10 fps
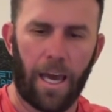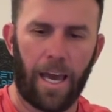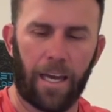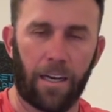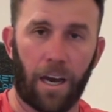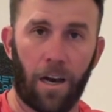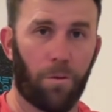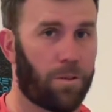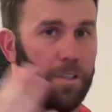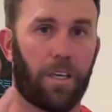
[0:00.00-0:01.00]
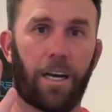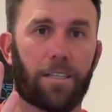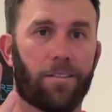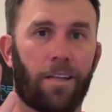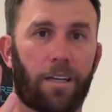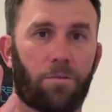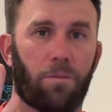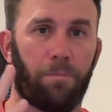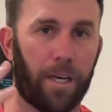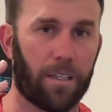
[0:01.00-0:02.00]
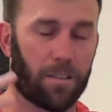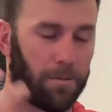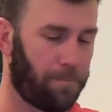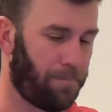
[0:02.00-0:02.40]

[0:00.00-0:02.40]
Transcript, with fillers: And uh, we'll see you guys in the next one. Peace.